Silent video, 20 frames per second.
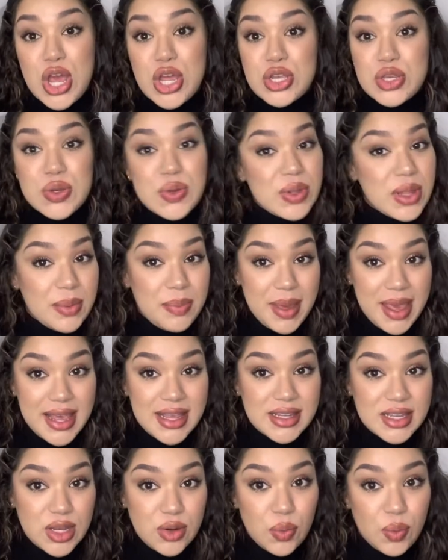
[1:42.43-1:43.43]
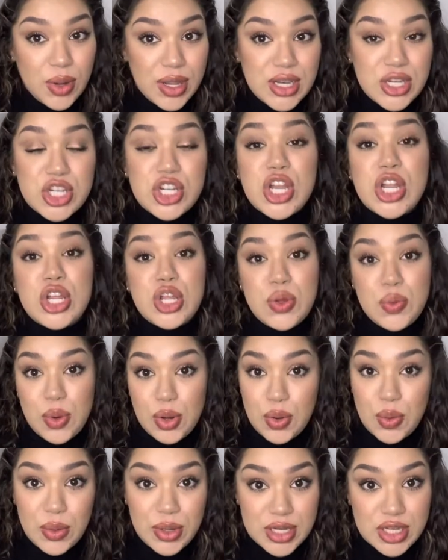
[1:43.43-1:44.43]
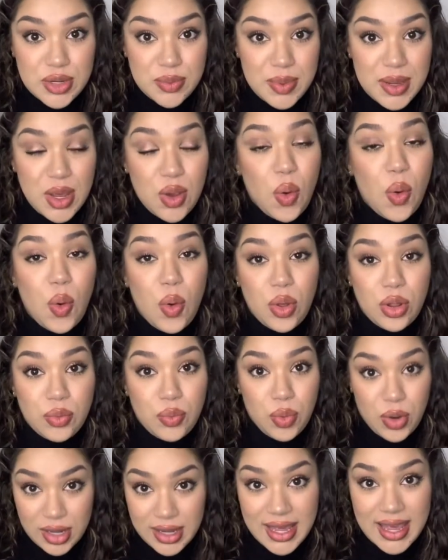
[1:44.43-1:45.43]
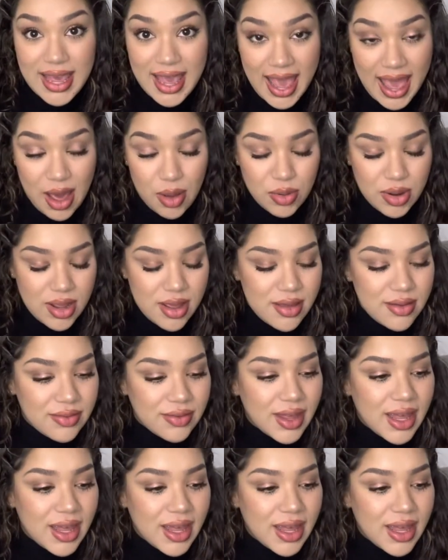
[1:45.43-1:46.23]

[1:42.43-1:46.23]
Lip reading: to the base in which you are going to be working out of,